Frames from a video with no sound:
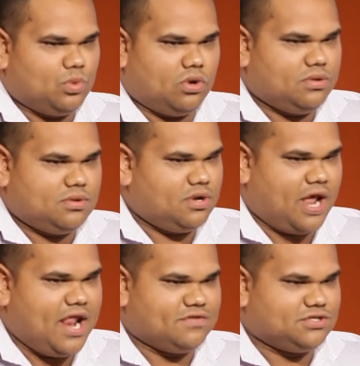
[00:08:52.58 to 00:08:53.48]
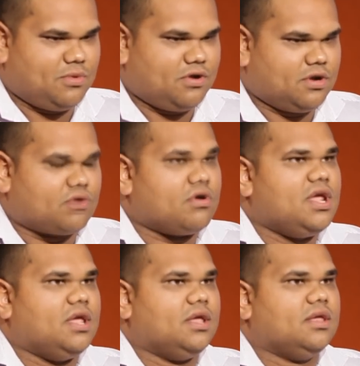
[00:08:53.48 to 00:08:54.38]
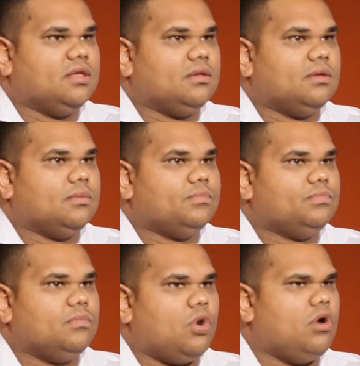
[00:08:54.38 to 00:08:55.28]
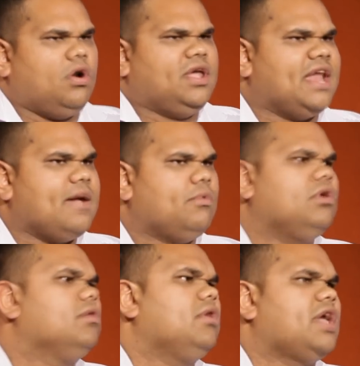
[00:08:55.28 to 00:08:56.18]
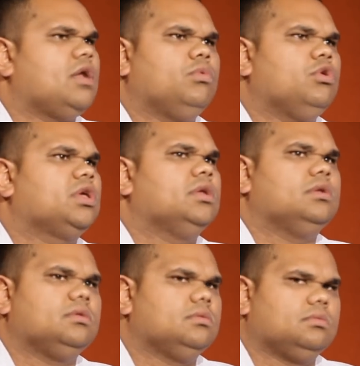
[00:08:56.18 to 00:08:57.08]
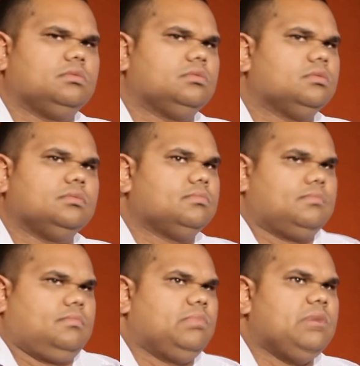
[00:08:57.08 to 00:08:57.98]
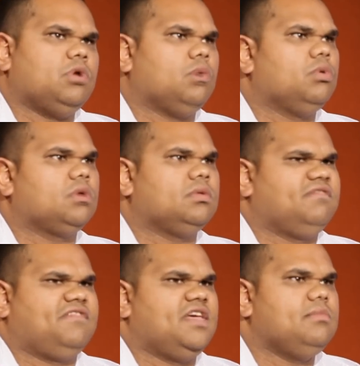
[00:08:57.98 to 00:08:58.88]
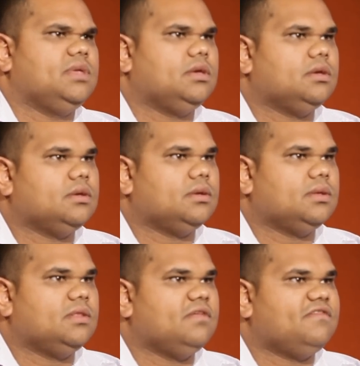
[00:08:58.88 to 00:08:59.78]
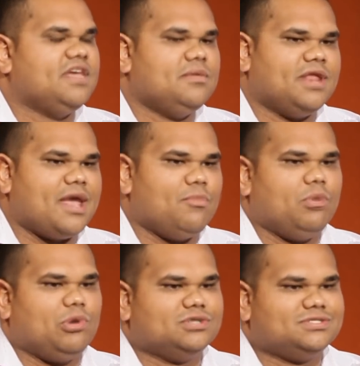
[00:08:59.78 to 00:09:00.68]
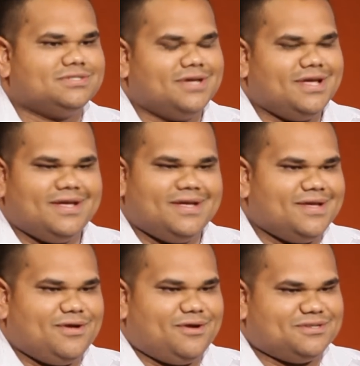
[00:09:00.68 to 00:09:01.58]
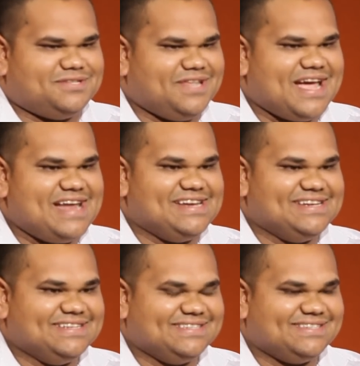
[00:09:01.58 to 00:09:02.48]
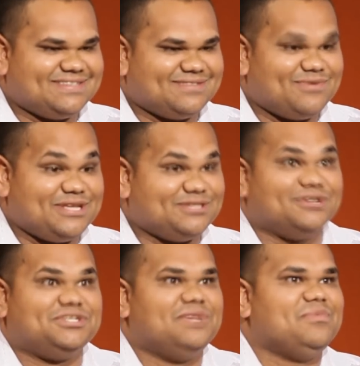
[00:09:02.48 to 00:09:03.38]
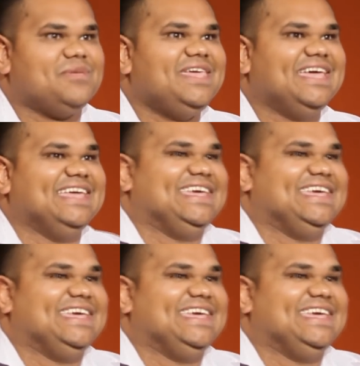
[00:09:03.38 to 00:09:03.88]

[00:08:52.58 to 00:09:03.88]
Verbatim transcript: I don't have a job, I've got a career. I, I get up, I, I go to work, and people I work with in family. They're family. You know, my boss, I sit down and when he's not chipping me,